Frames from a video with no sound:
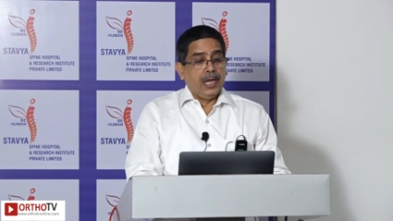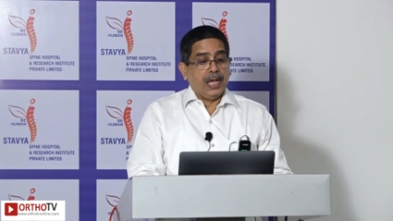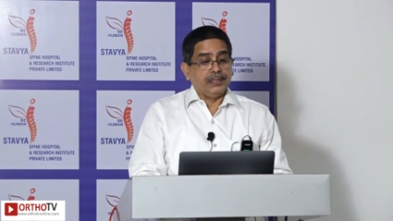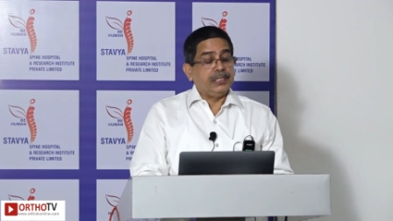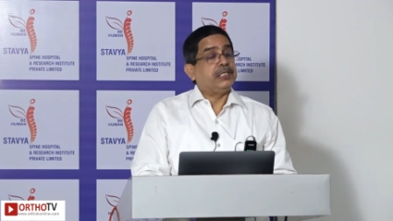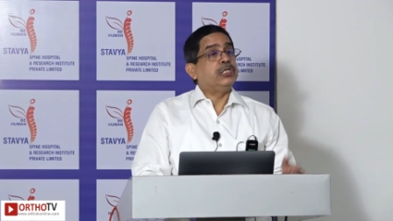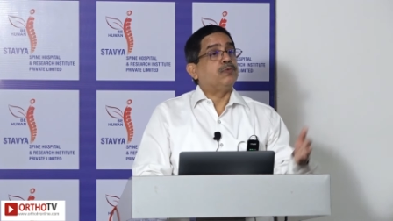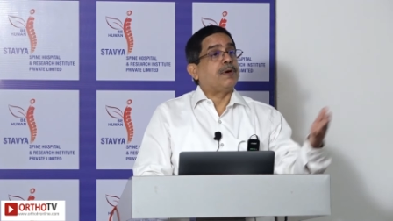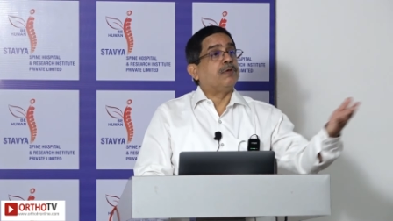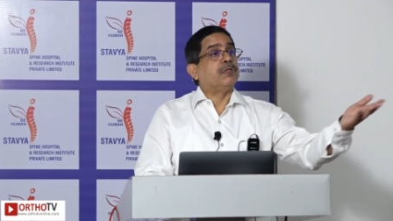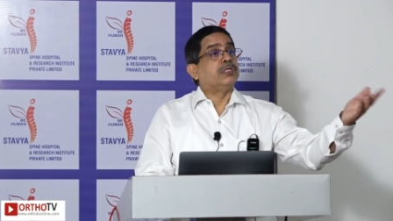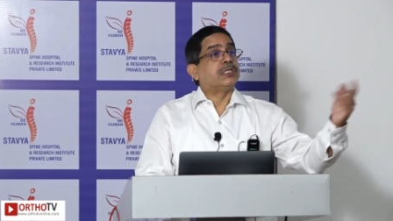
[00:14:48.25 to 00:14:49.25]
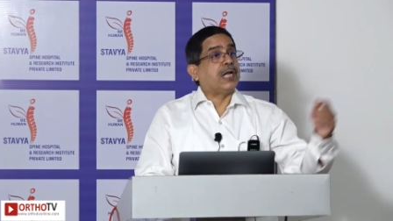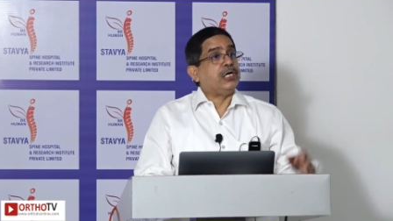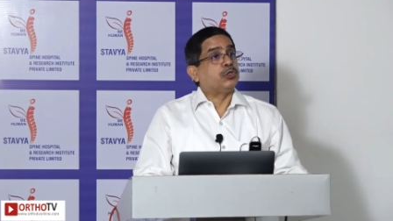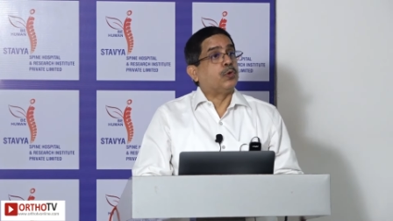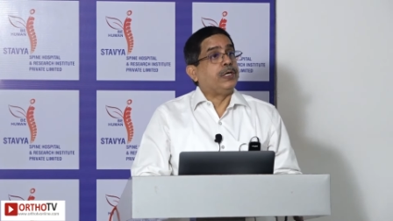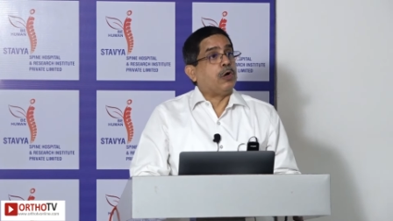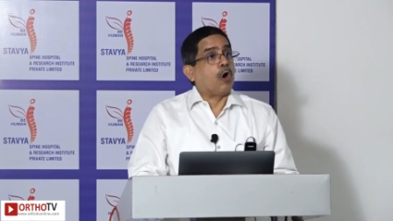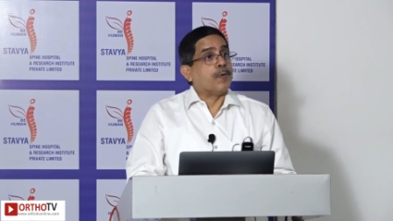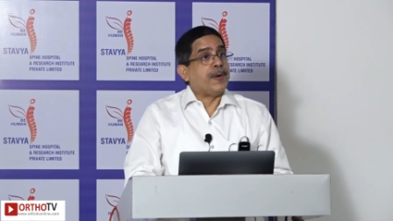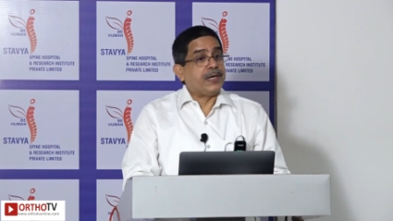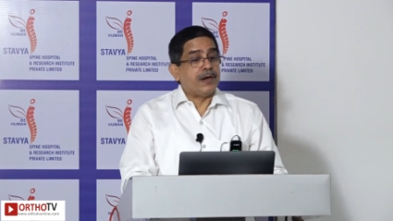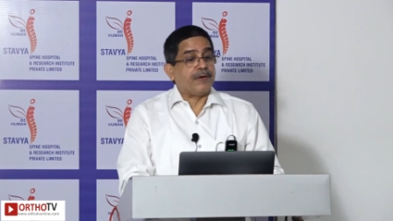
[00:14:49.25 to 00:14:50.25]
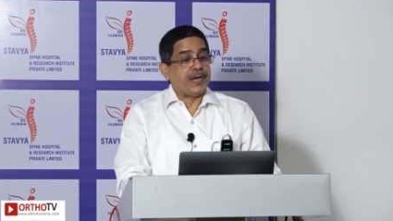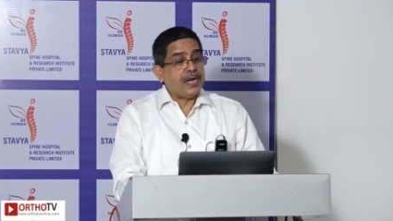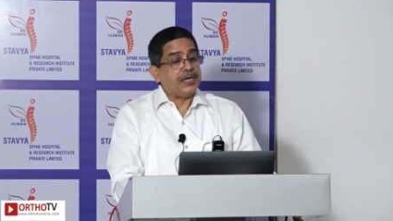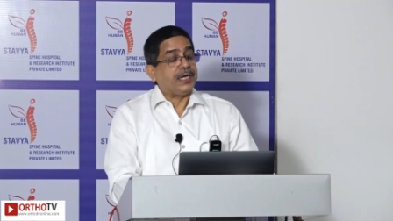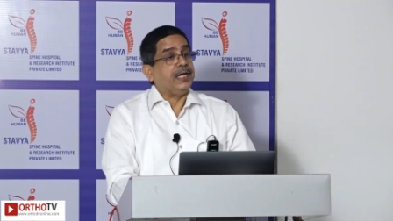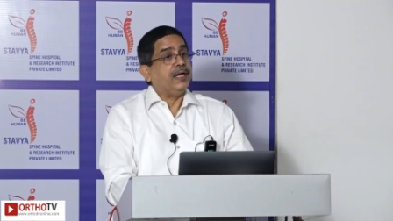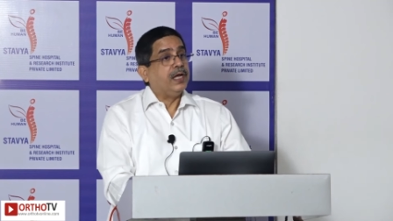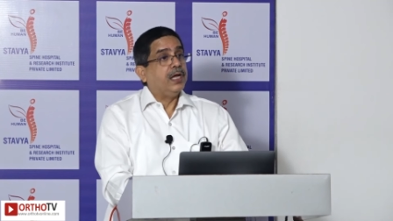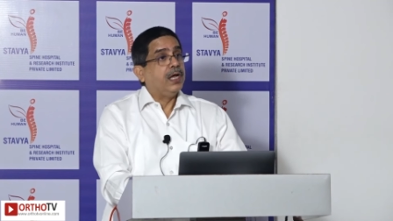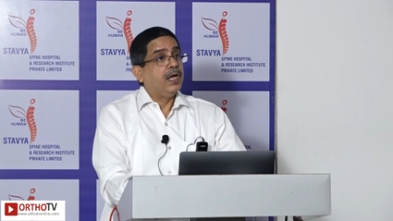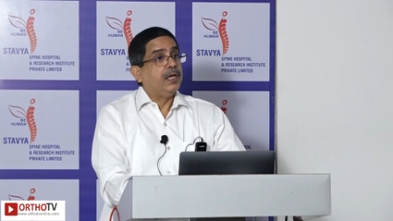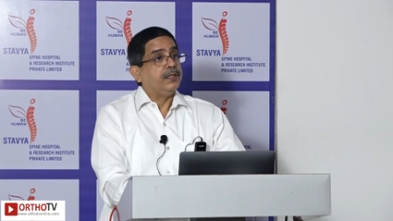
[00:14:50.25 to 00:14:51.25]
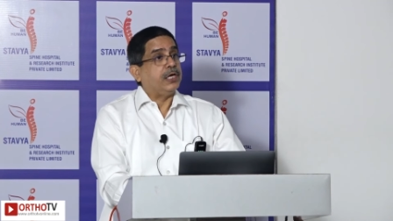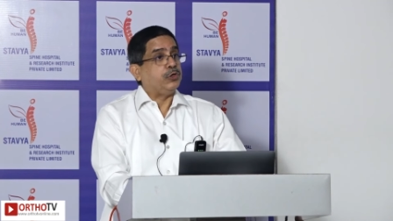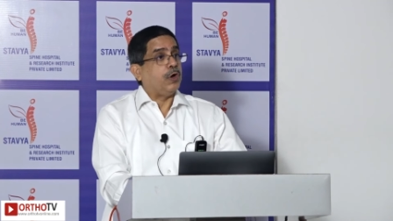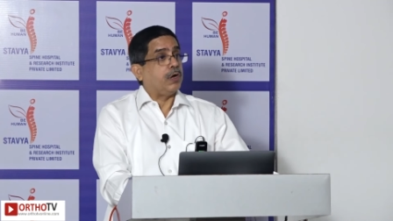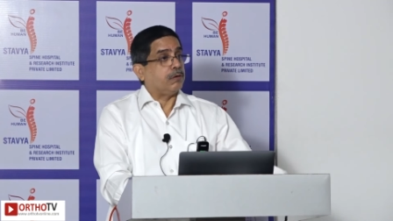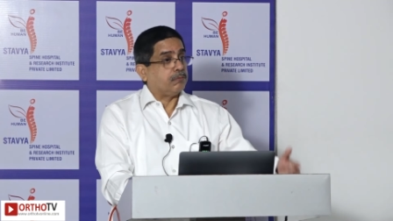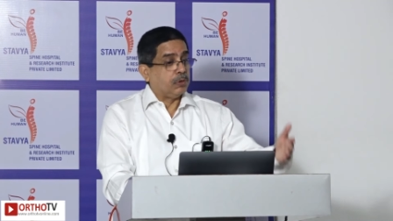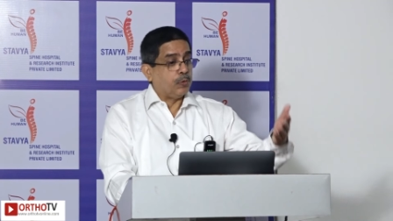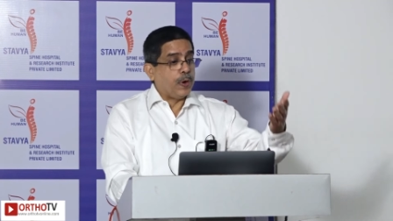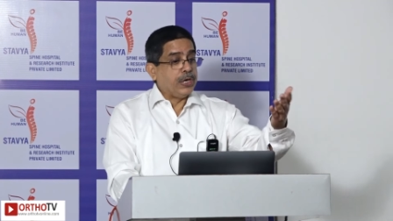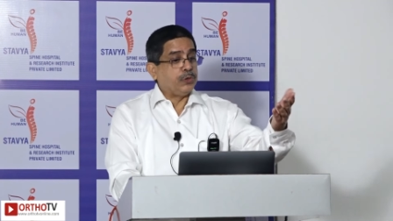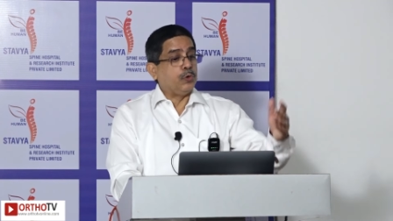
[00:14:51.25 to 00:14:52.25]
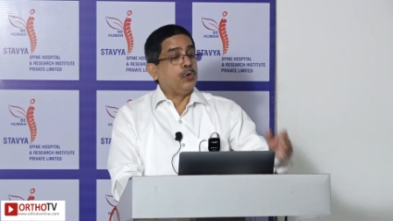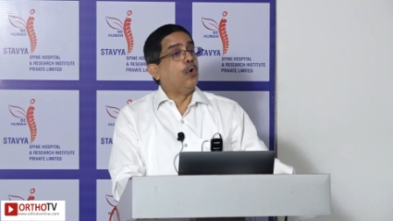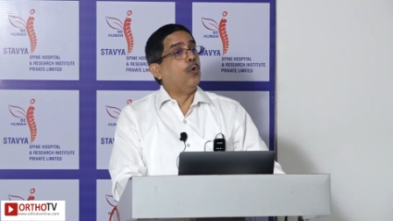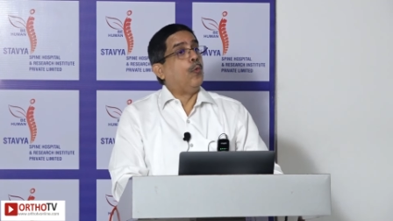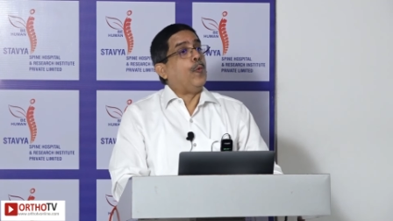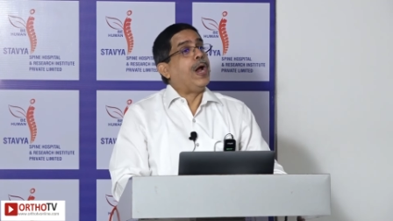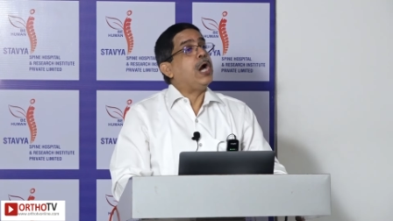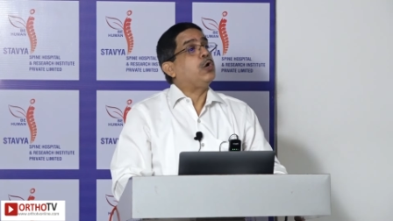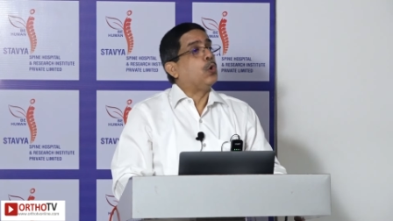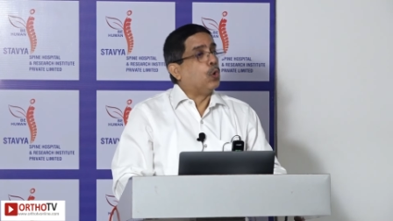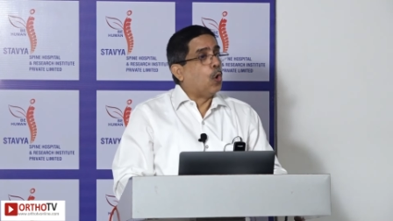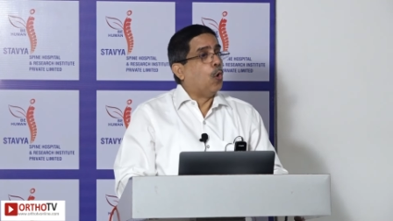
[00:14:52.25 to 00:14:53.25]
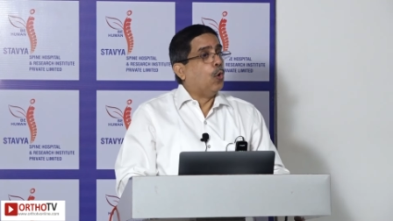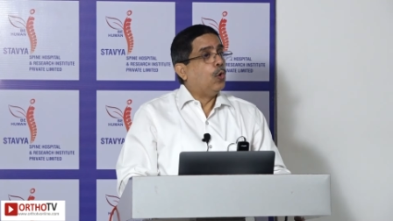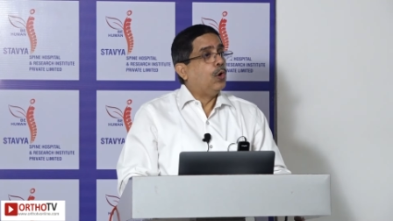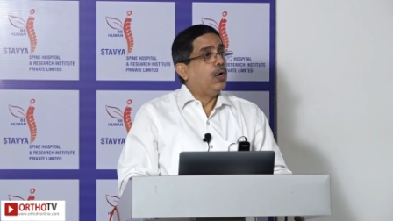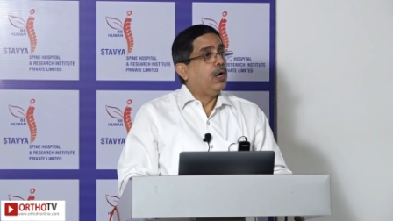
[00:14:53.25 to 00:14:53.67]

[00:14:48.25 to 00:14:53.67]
And this is one of the slides showing augmented reality, that you are going to know where to go.